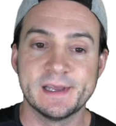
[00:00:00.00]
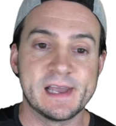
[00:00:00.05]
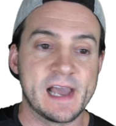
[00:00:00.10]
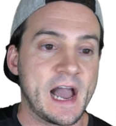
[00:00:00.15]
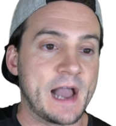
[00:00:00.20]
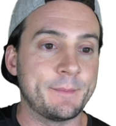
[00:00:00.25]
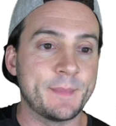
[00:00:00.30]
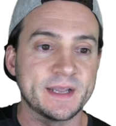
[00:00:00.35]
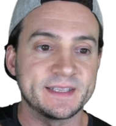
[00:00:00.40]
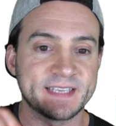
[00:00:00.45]

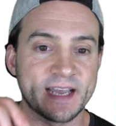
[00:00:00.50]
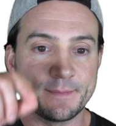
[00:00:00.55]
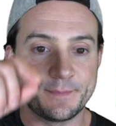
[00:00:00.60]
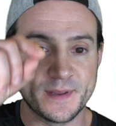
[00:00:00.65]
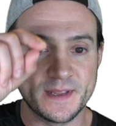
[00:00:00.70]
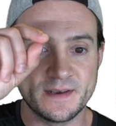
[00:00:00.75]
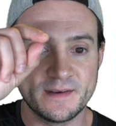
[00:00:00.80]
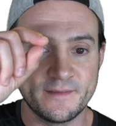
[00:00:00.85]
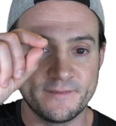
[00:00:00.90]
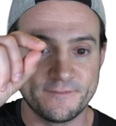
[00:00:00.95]
I might type
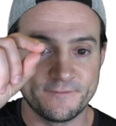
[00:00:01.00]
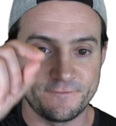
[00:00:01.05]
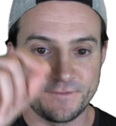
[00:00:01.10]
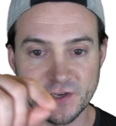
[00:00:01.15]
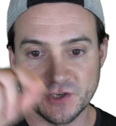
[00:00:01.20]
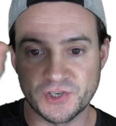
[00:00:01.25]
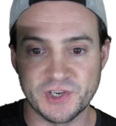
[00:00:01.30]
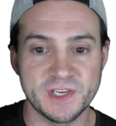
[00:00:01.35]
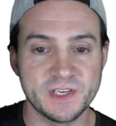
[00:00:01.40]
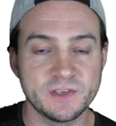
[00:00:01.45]
in
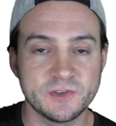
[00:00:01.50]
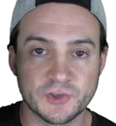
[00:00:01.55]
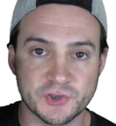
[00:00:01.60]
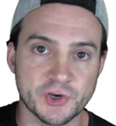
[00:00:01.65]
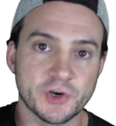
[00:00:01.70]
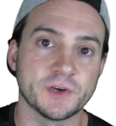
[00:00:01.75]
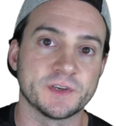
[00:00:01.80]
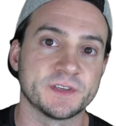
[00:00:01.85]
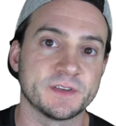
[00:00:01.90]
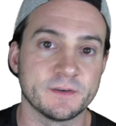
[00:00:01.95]
fishing
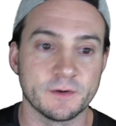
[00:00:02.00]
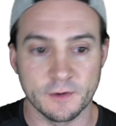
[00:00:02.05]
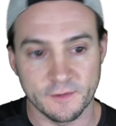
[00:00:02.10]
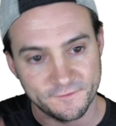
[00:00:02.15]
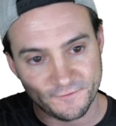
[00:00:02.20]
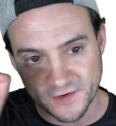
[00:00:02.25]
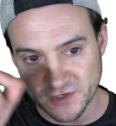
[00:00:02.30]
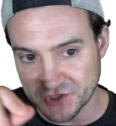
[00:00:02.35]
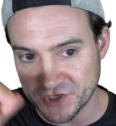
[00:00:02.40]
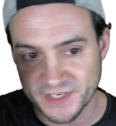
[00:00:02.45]
shirt or
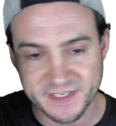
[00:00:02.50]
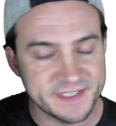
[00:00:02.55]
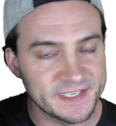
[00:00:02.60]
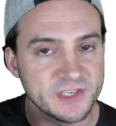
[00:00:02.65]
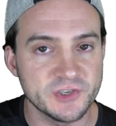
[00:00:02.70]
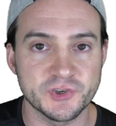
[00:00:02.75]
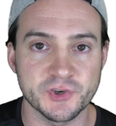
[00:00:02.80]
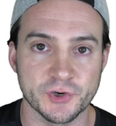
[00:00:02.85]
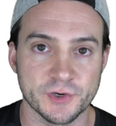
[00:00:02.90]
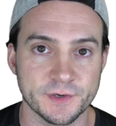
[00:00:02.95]
fishing
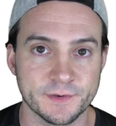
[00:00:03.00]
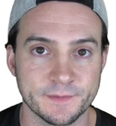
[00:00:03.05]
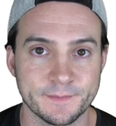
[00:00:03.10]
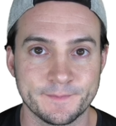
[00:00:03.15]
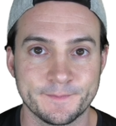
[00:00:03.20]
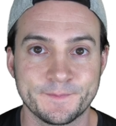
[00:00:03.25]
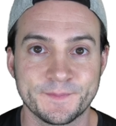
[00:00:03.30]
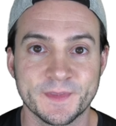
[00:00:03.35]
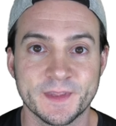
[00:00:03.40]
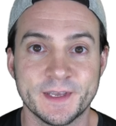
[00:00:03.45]
t-shirt.
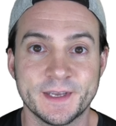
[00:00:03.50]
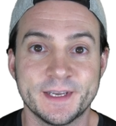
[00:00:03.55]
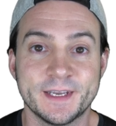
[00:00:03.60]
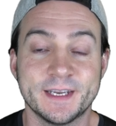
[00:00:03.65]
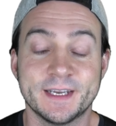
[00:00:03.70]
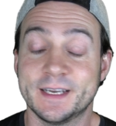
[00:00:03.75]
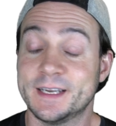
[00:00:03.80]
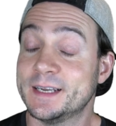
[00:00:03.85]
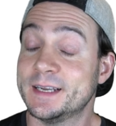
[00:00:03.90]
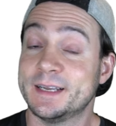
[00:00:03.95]

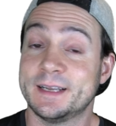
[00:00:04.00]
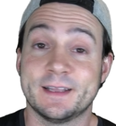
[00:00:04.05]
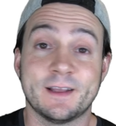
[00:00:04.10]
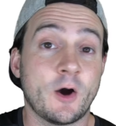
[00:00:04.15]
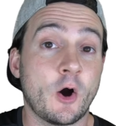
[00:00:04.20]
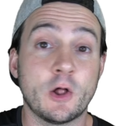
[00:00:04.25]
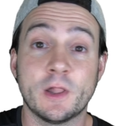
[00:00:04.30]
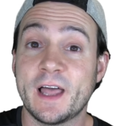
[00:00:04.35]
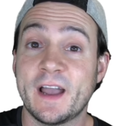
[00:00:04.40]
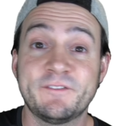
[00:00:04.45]

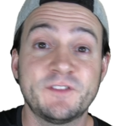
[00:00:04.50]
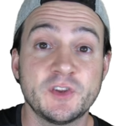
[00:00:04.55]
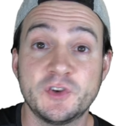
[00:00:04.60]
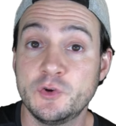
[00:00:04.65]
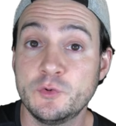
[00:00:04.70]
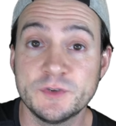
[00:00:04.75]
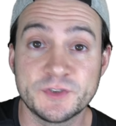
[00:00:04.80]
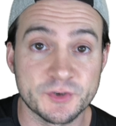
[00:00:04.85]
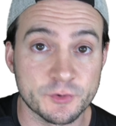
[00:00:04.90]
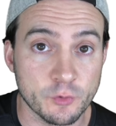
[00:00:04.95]
All I have to
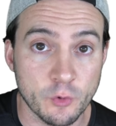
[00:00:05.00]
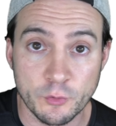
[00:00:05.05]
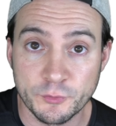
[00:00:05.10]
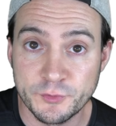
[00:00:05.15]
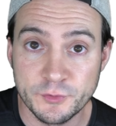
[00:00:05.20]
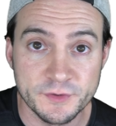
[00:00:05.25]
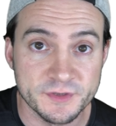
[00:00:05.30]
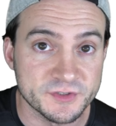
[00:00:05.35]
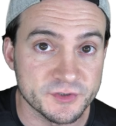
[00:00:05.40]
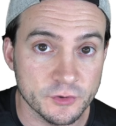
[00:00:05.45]
do is scroll
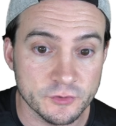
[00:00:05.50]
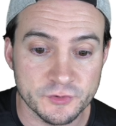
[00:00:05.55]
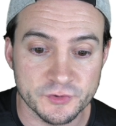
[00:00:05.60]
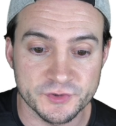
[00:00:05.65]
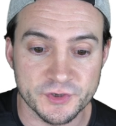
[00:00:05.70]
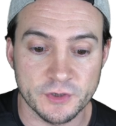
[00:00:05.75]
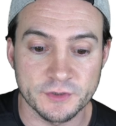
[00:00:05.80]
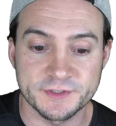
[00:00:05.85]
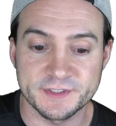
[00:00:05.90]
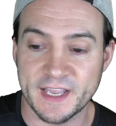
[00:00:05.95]
through the search
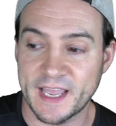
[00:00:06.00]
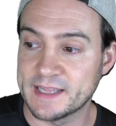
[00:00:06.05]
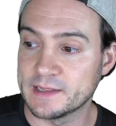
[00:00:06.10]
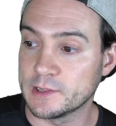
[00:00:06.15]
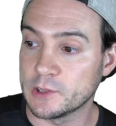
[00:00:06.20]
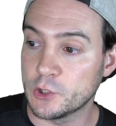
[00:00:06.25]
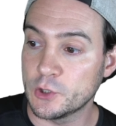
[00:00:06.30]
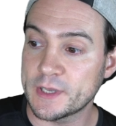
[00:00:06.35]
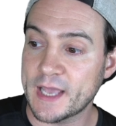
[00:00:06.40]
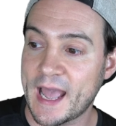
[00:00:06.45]
results
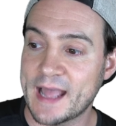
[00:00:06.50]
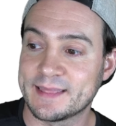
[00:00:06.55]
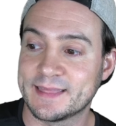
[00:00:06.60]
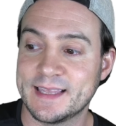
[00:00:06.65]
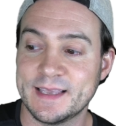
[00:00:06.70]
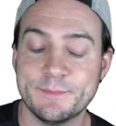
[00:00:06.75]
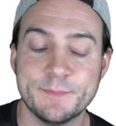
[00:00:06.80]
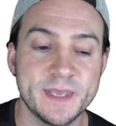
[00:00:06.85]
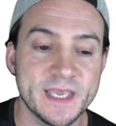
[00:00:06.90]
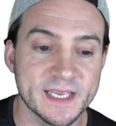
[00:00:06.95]
and look at
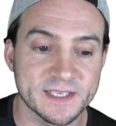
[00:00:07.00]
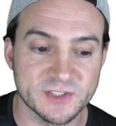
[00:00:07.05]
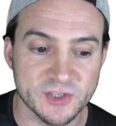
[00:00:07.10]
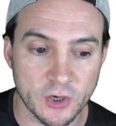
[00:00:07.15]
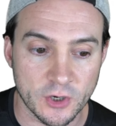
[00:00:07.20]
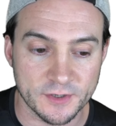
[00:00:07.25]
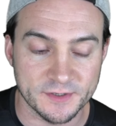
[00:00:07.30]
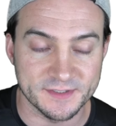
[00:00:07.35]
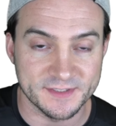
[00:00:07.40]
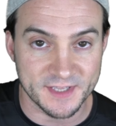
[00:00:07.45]
the
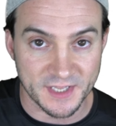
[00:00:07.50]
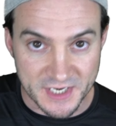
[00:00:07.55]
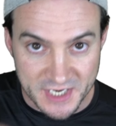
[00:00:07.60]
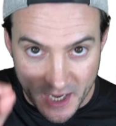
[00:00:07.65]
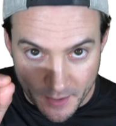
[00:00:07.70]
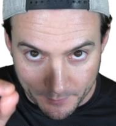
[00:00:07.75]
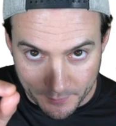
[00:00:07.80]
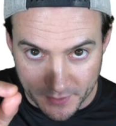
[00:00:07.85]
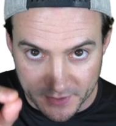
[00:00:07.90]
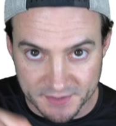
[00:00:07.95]
BSRs, the
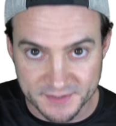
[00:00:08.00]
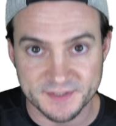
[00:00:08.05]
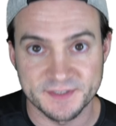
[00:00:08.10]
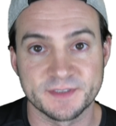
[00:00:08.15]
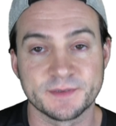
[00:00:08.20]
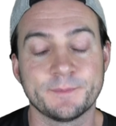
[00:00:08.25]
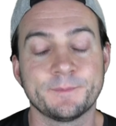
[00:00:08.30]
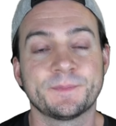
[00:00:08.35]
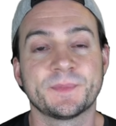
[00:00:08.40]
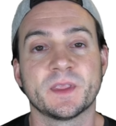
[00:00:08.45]
numbers
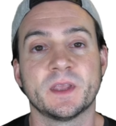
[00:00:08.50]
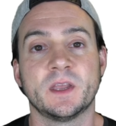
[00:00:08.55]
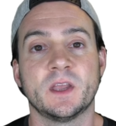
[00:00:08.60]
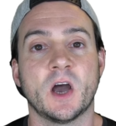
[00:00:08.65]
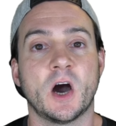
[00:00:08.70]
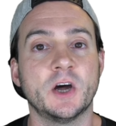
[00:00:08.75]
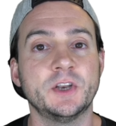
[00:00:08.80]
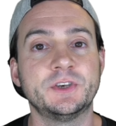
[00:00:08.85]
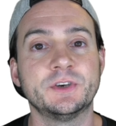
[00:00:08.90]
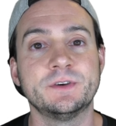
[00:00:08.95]

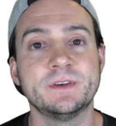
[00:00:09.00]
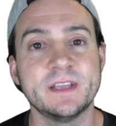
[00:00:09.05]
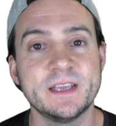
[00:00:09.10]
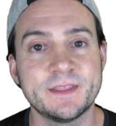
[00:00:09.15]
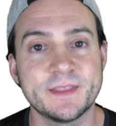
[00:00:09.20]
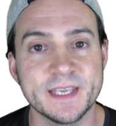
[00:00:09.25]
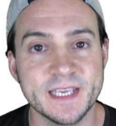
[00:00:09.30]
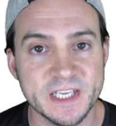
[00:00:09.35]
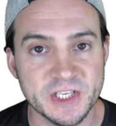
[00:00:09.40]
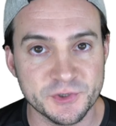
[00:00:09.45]

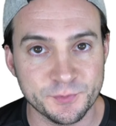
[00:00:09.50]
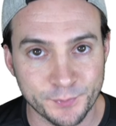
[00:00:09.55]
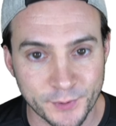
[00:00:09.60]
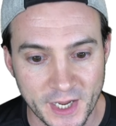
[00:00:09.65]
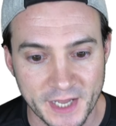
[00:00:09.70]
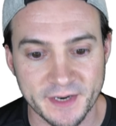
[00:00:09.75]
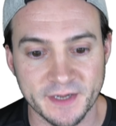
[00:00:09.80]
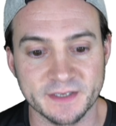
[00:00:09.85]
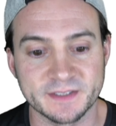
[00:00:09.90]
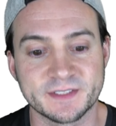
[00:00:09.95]
underneath each
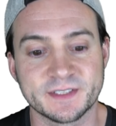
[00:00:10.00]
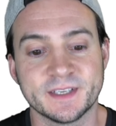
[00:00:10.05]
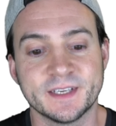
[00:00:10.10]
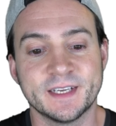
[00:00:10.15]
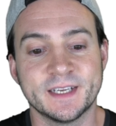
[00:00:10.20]
product.